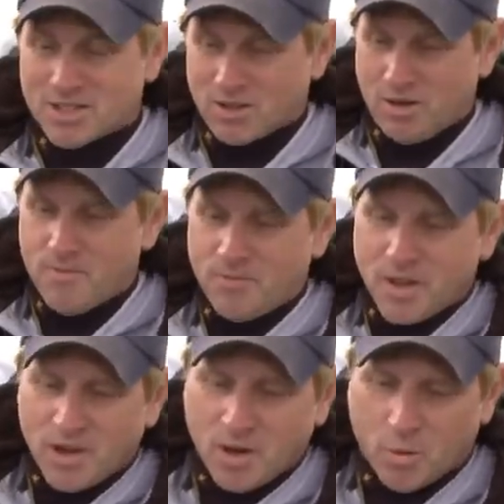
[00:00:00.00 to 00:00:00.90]
So
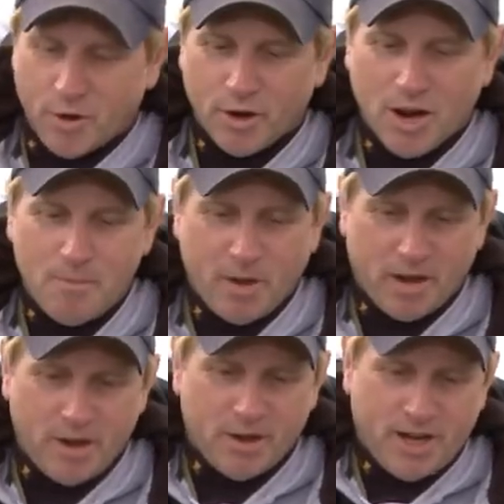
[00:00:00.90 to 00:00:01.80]
when you're up here
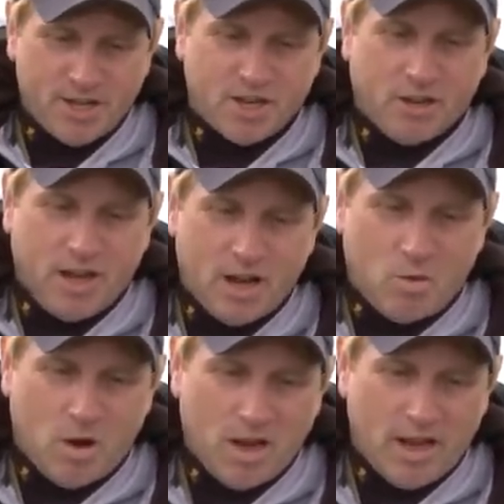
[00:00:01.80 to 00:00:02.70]
and you're catching a lot of
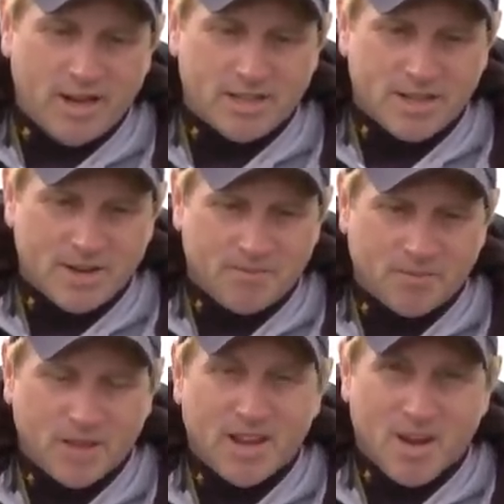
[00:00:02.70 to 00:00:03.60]
walleyes,
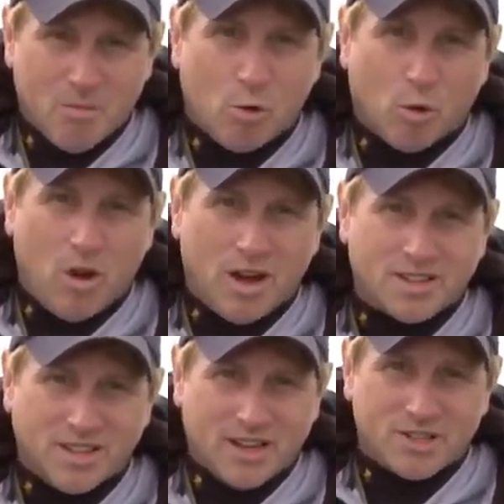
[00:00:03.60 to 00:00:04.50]
more walleyes
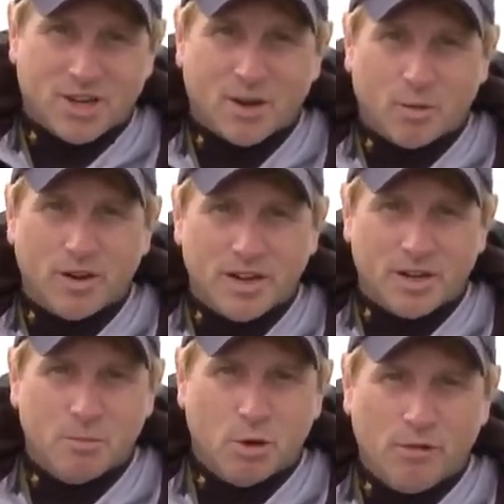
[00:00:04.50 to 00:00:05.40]
than lake trout, you really need to
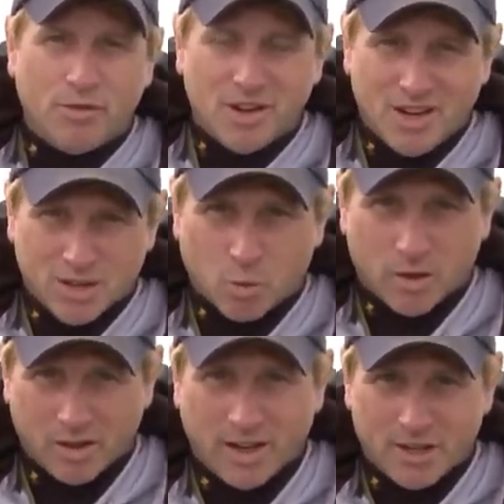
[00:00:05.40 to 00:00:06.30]
move to where
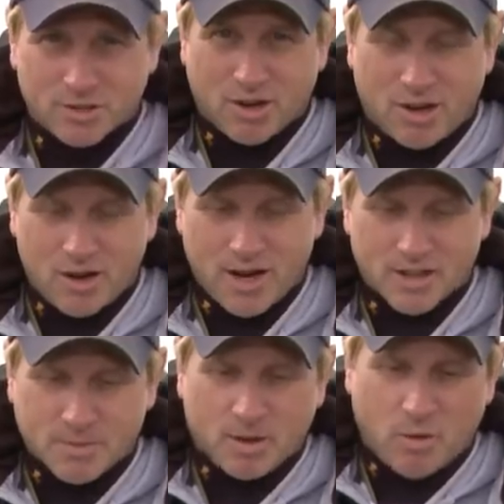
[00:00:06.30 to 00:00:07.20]
the lake trout are, not
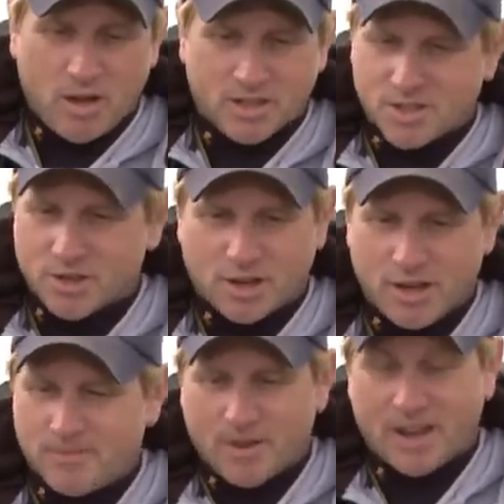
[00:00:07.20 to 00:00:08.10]
as many walleyes, because you're
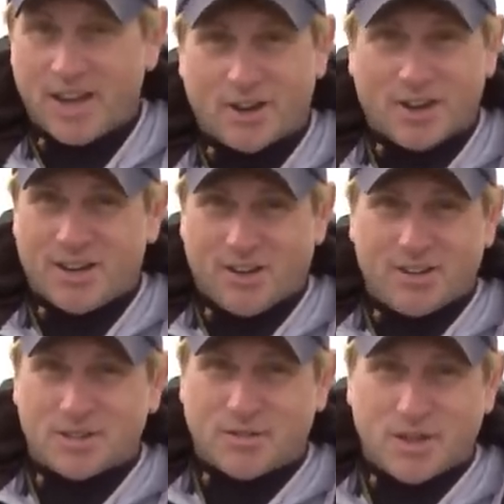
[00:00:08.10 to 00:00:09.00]
gonna, again, you're gonna kill
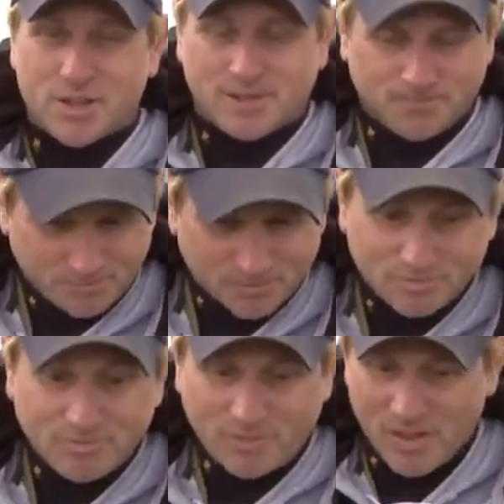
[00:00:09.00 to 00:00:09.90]
these fish.
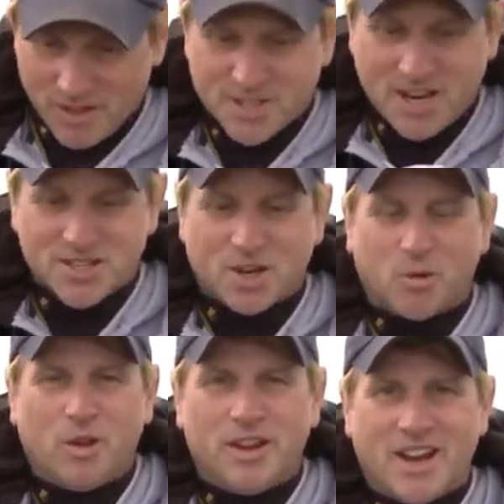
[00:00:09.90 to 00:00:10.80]
This is actually a
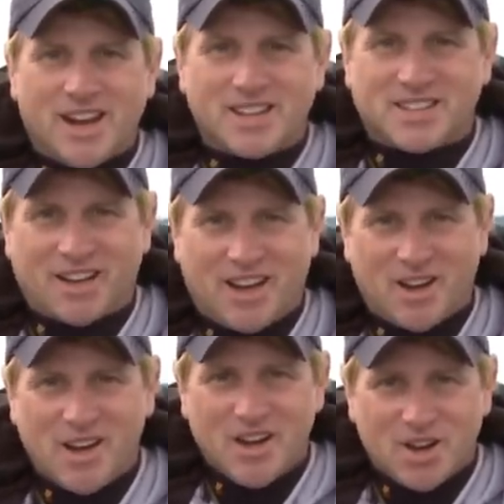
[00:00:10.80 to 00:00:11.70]
really nice uh,
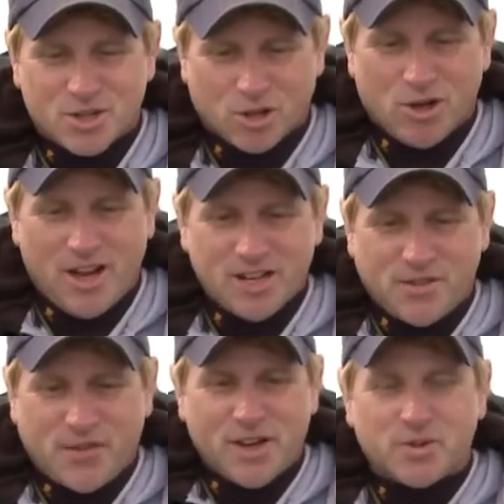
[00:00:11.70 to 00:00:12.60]
shore lunch fish.